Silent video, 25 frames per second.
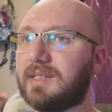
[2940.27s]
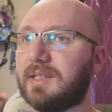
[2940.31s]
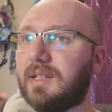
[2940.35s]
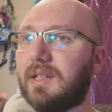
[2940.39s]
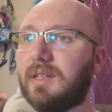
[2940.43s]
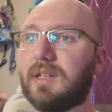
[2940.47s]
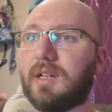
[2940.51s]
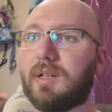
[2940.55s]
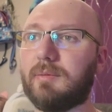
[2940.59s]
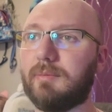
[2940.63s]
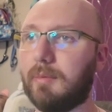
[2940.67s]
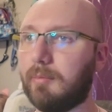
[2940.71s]

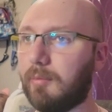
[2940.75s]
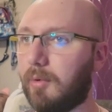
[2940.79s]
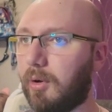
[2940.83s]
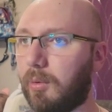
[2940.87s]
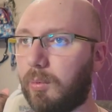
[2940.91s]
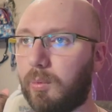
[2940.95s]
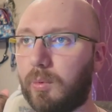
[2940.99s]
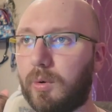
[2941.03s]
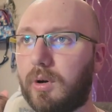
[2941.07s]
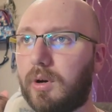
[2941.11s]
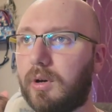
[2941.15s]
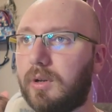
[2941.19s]
They're going to be more
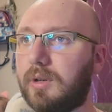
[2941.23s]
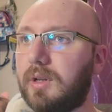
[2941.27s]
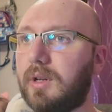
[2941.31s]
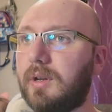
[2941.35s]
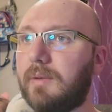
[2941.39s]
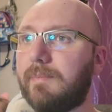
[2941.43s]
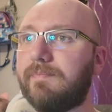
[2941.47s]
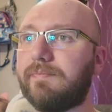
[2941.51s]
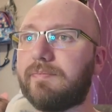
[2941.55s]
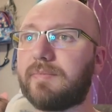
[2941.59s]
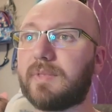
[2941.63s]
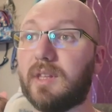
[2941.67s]
worn.
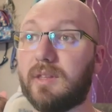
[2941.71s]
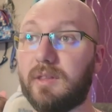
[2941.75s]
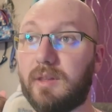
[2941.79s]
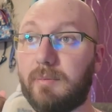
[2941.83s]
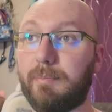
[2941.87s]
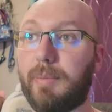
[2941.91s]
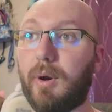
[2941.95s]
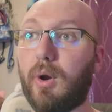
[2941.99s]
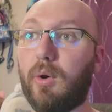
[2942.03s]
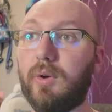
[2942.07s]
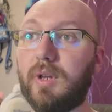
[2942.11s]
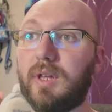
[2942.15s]
The
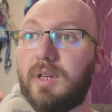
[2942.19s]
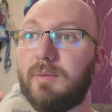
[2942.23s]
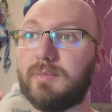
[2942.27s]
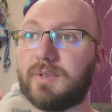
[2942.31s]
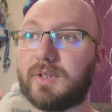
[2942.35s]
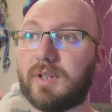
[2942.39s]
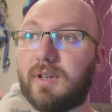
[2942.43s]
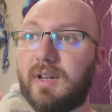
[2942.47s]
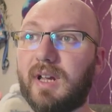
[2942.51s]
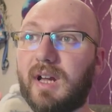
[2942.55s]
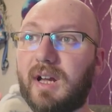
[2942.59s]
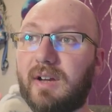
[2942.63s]
podium's
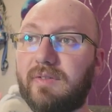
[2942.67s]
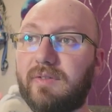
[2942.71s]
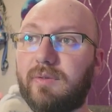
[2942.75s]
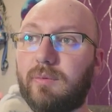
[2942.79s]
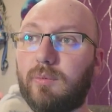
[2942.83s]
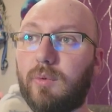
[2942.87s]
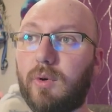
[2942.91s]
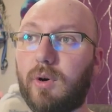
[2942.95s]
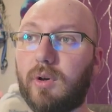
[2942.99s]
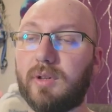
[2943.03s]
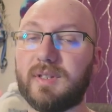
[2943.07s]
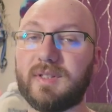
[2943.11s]
going to have
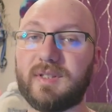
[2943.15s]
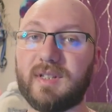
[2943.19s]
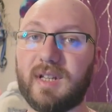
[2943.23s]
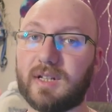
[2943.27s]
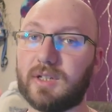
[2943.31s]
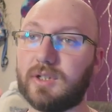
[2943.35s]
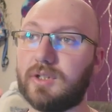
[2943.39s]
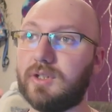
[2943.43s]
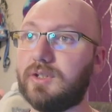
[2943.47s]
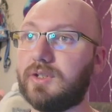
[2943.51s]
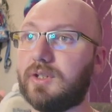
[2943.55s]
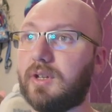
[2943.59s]
worn
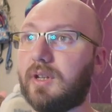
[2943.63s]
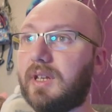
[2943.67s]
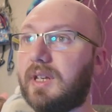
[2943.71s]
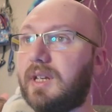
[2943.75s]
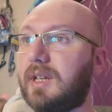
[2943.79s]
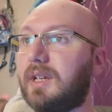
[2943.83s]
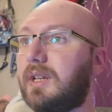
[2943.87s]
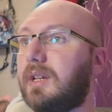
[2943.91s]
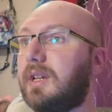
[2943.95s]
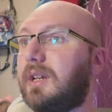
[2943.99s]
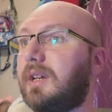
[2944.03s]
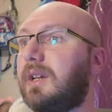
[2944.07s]
sections on it.
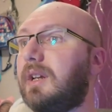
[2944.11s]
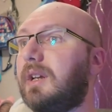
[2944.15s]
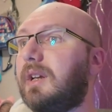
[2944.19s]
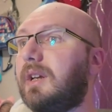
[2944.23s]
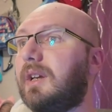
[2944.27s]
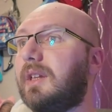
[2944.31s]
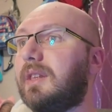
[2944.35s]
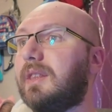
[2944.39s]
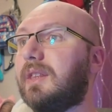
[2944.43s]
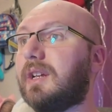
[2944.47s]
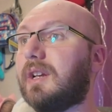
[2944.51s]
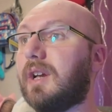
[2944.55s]

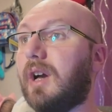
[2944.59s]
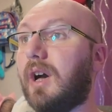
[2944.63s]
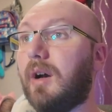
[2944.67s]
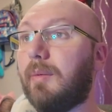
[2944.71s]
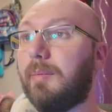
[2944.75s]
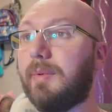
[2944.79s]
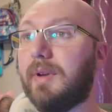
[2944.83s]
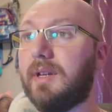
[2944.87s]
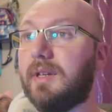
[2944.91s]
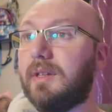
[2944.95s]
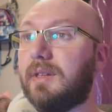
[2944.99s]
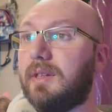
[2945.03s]
The
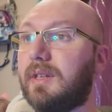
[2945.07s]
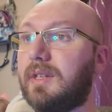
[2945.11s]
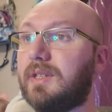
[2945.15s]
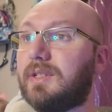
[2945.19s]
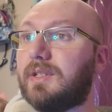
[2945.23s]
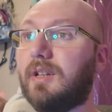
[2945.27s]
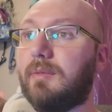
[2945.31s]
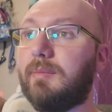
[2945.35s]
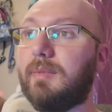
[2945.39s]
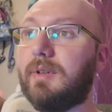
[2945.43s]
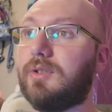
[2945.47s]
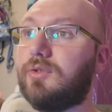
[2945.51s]
carpet is
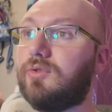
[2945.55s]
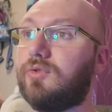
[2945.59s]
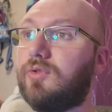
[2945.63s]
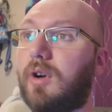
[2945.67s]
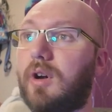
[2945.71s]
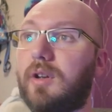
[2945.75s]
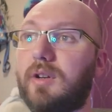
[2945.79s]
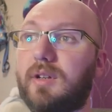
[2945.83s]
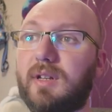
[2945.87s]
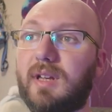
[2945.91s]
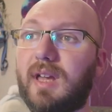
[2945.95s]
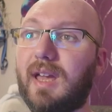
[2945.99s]
going to be
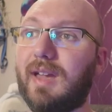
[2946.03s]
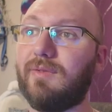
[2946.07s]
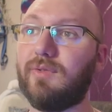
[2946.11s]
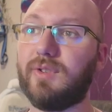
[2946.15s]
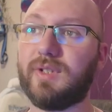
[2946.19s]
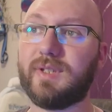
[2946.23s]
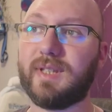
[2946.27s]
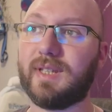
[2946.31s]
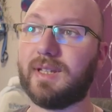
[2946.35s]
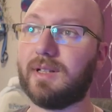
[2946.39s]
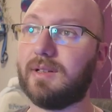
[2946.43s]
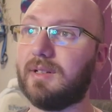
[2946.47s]
trod every
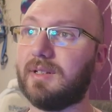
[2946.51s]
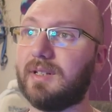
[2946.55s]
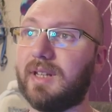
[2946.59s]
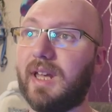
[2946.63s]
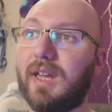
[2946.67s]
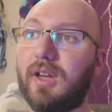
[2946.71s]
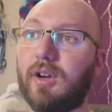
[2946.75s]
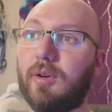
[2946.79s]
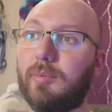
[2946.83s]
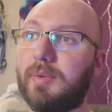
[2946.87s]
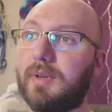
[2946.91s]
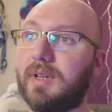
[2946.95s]
single
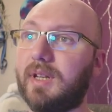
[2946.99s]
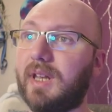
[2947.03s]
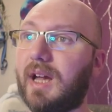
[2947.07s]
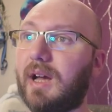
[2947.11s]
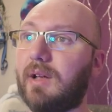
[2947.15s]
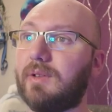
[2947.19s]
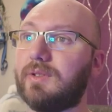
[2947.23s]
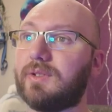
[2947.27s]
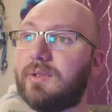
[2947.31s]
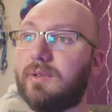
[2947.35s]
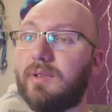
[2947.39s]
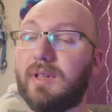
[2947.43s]
day up and
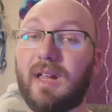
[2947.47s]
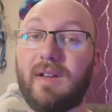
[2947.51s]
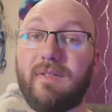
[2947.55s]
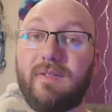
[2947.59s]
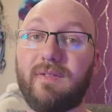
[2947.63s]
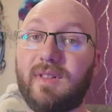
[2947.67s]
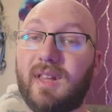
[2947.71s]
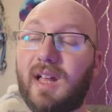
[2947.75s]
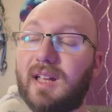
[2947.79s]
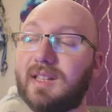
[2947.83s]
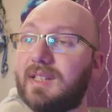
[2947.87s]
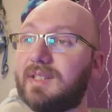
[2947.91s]
down, so it'll
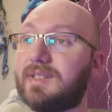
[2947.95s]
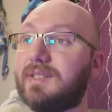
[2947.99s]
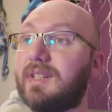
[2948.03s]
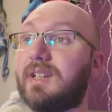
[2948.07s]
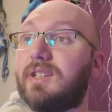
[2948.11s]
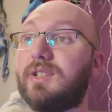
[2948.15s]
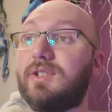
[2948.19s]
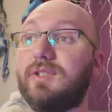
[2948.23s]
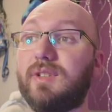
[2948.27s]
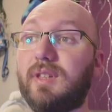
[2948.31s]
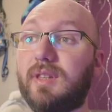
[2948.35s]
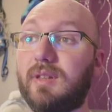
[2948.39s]
have lighter
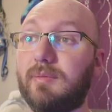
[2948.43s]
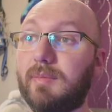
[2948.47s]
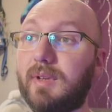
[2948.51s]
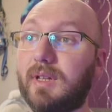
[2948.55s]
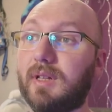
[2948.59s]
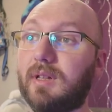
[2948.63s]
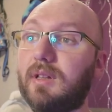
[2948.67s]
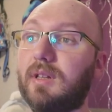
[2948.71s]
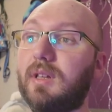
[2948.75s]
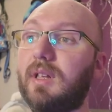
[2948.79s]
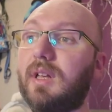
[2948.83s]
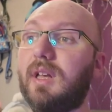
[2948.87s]
sections in the
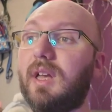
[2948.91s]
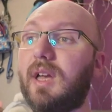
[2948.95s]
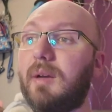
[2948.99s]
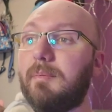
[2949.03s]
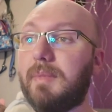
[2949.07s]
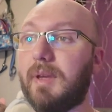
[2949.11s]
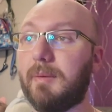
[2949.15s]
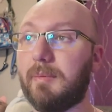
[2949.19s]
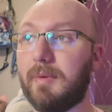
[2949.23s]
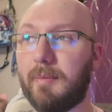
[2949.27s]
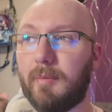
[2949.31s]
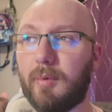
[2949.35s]
middle,
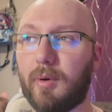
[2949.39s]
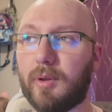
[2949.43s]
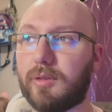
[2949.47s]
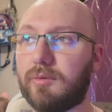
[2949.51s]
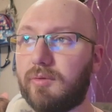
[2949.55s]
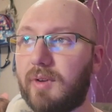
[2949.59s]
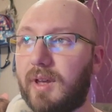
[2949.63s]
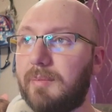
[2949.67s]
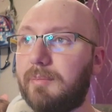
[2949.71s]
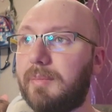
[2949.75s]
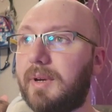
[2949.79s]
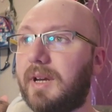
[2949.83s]
be a bit more
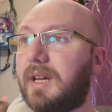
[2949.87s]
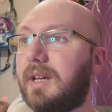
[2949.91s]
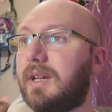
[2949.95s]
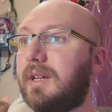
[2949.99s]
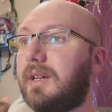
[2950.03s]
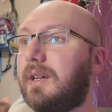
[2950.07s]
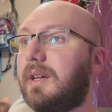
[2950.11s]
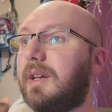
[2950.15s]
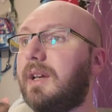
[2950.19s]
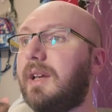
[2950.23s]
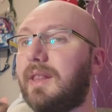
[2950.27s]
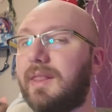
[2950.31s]
threadbare,
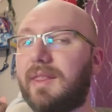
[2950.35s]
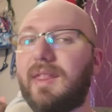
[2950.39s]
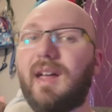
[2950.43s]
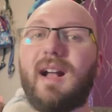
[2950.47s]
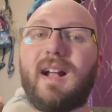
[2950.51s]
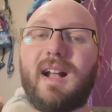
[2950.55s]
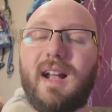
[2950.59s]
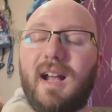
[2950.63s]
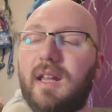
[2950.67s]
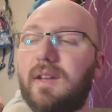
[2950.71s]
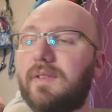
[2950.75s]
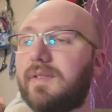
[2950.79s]

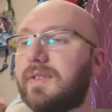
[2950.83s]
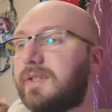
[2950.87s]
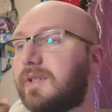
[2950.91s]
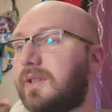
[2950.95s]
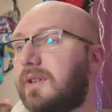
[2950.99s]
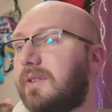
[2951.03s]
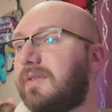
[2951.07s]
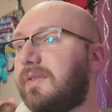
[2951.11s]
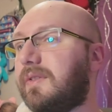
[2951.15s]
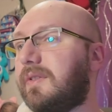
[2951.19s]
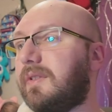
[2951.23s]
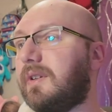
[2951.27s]
that kind of
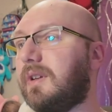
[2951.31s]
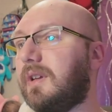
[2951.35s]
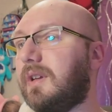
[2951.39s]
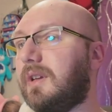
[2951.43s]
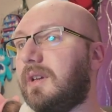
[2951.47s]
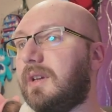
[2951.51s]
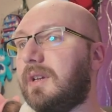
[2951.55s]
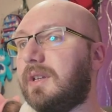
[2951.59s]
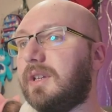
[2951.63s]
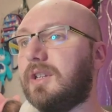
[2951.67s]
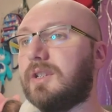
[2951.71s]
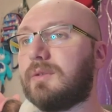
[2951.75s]
stuff.
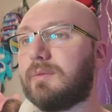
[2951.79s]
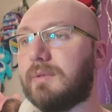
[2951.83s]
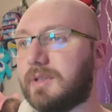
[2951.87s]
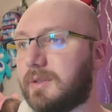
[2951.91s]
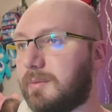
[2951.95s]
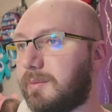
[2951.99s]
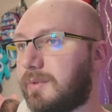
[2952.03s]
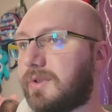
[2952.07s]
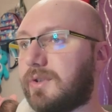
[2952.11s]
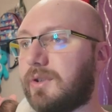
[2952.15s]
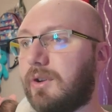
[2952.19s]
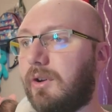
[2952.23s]
You just want
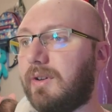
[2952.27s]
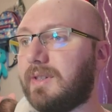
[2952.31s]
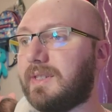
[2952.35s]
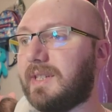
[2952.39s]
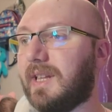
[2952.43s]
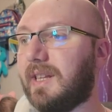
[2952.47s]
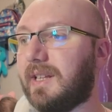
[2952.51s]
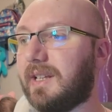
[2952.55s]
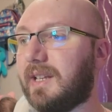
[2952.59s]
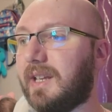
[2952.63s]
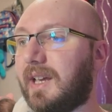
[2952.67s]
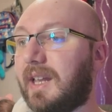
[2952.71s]
some
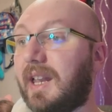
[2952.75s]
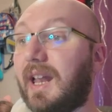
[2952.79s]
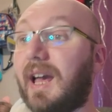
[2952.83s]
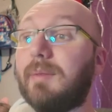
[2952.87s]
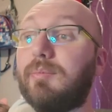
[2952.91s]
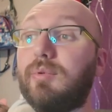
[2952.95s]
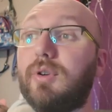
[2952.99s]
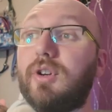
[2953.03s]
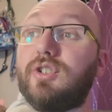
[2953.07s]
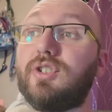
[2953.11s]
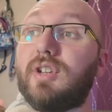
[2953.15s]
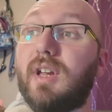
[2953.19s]
storytelling. And I
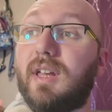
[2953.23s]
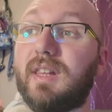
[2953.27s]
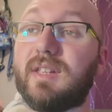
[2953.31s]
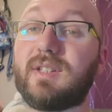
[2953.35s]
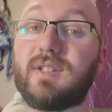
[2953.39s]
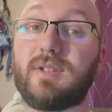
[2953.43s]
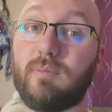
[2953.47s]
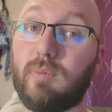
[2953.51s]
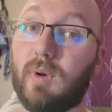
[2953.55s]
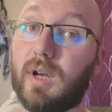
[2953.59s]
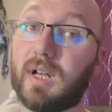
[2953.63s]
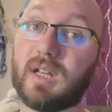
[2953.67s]
appreciate
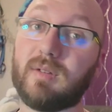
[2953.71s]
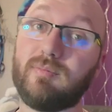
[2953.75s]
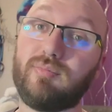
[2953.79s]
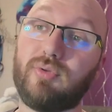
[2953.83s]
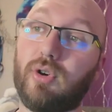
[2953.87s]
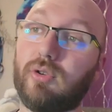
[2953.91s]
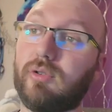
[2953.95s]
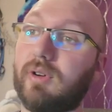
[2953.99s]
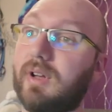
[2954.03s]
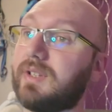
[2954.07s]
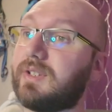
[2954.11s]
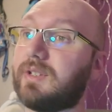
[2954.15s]
this is work in
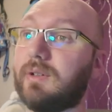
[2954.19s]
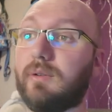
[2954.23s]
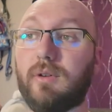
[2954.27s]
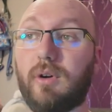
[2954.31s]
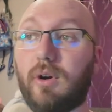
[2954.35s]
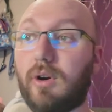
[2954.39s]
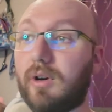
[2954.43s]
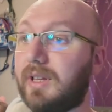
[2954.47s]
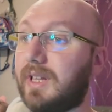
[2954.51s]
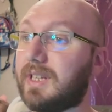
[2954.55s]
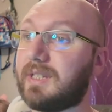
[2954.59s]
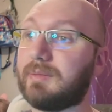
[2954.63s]
progress, so
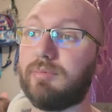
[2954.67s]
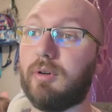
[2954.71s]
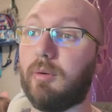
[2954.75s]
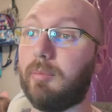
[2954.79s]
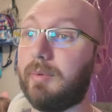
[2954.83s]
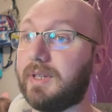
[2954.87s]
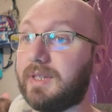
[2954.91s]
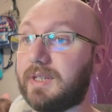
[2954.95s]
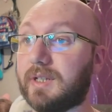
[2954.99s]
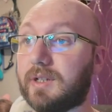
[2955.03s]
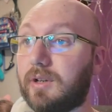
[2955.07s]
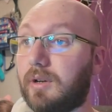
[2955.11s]
all that's
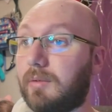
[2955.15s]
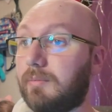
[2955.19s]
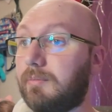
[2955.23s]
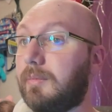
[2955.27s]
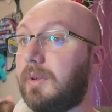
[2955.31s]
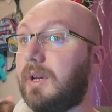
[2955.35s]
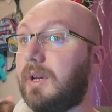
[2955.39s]
probably to come.